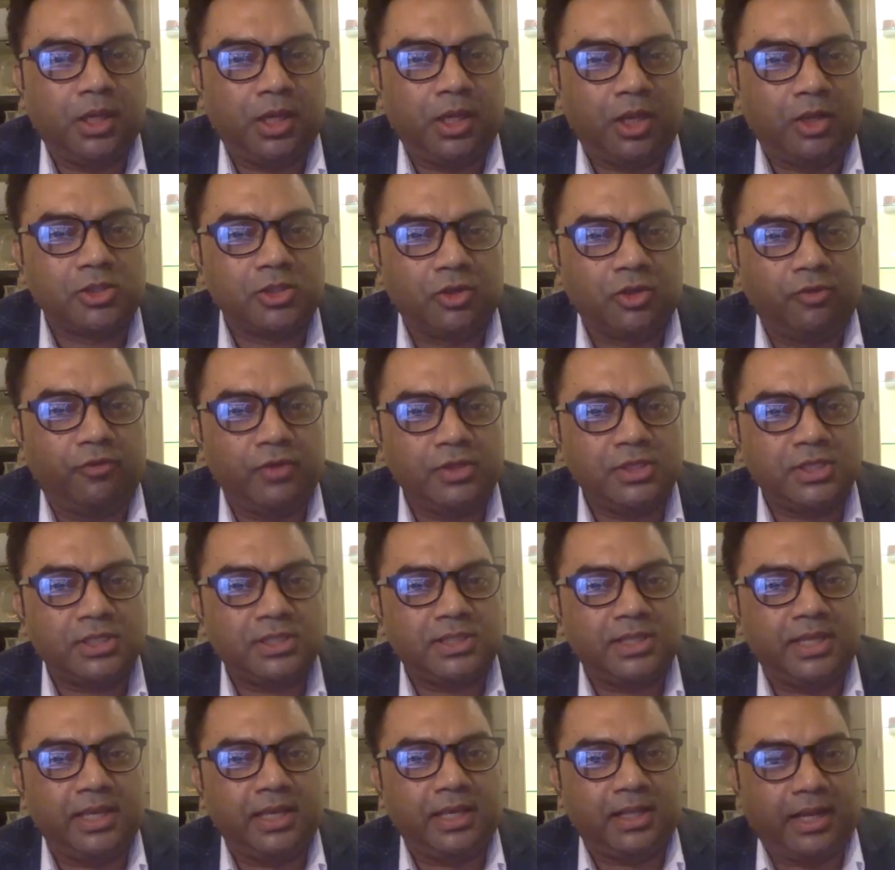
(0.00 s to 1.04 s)
So if you just
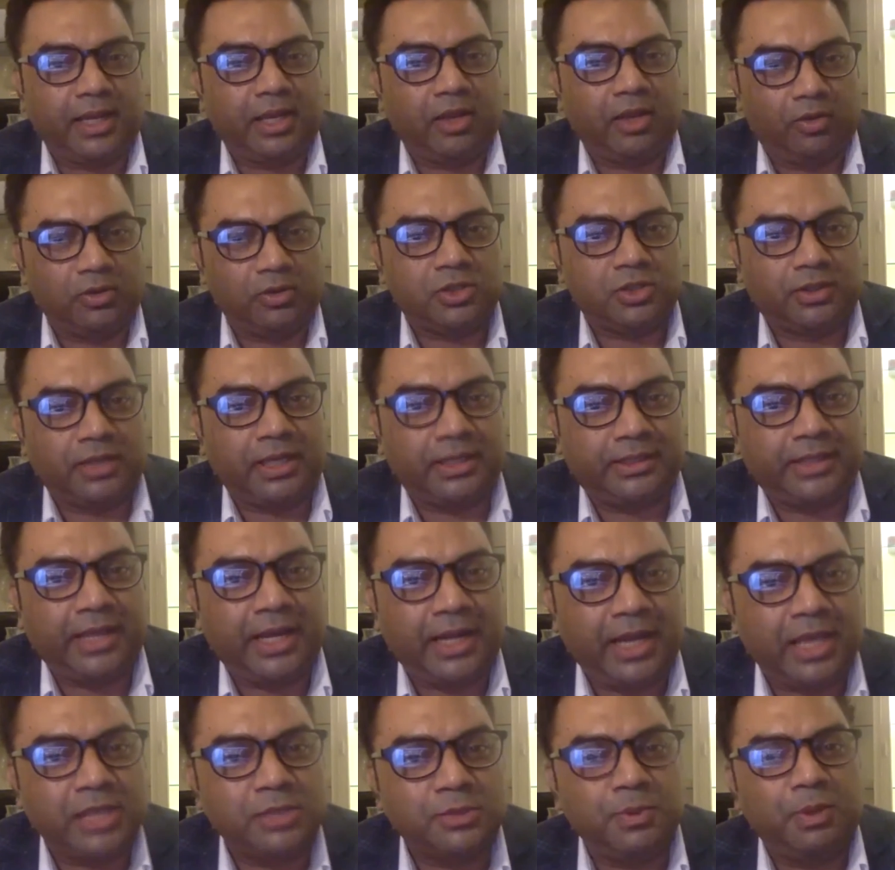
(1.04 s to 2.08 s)
think so that
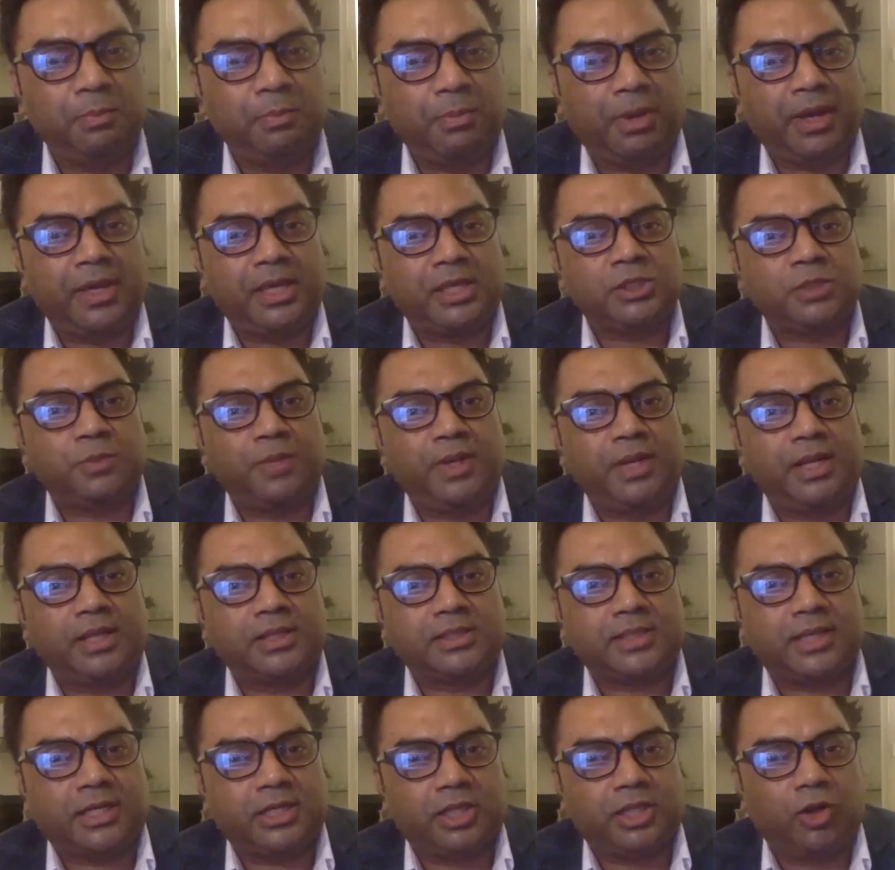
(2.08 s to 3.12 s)
has been my experience,
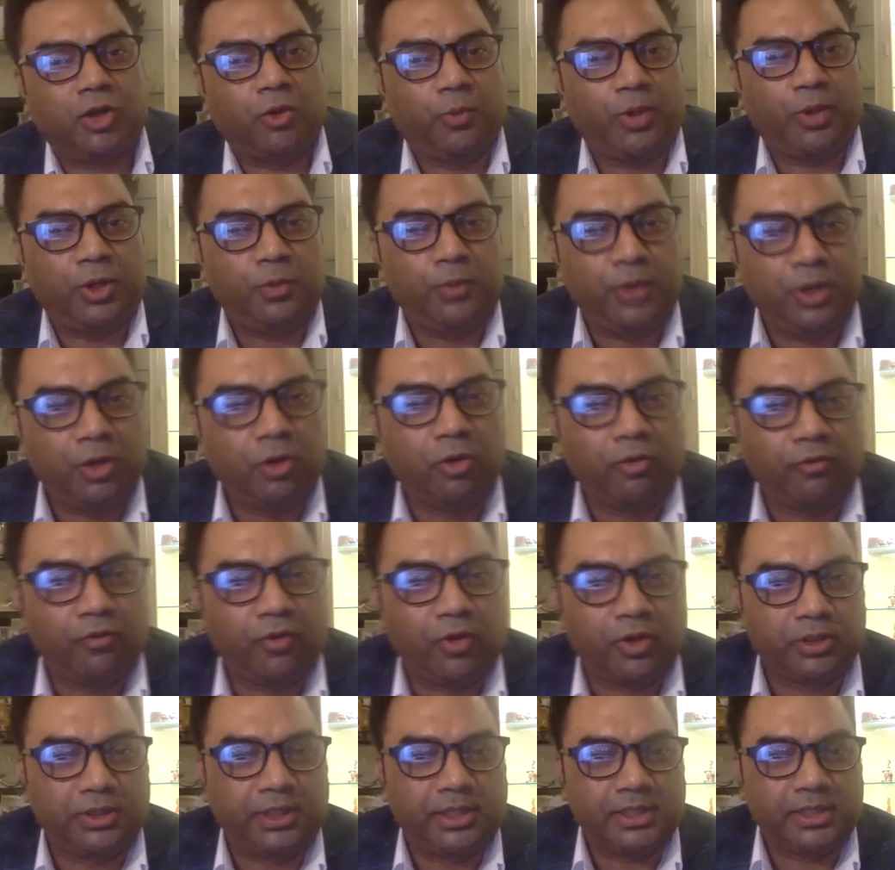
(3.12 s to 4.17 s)
that, when we go for
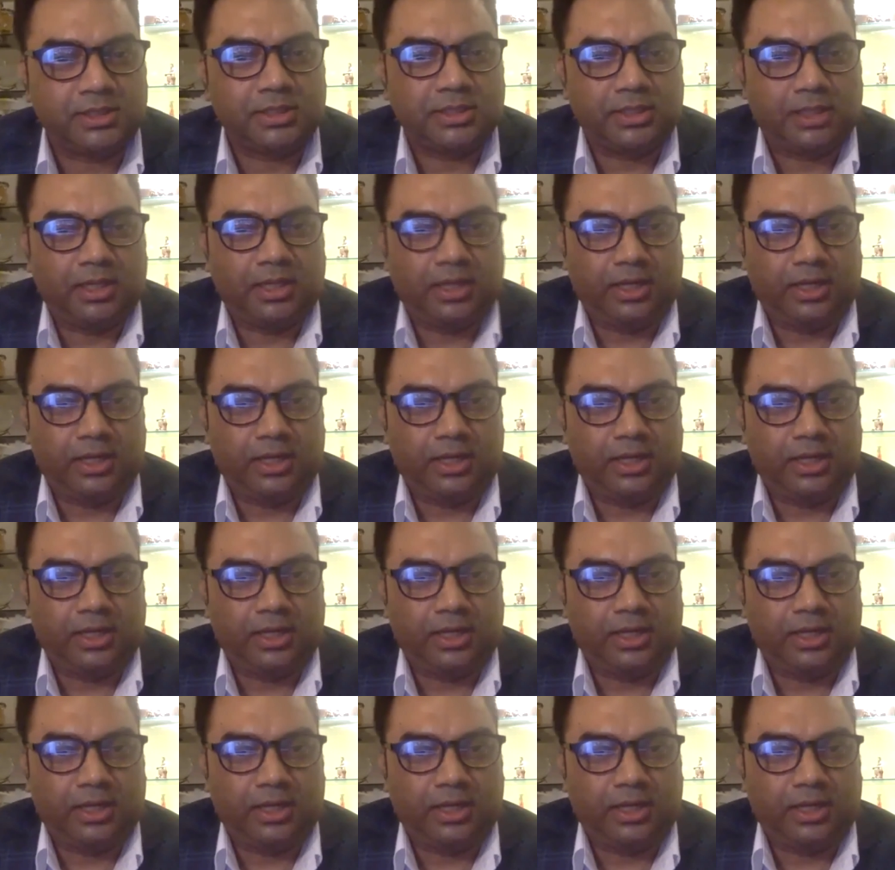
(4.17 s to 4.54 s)
this,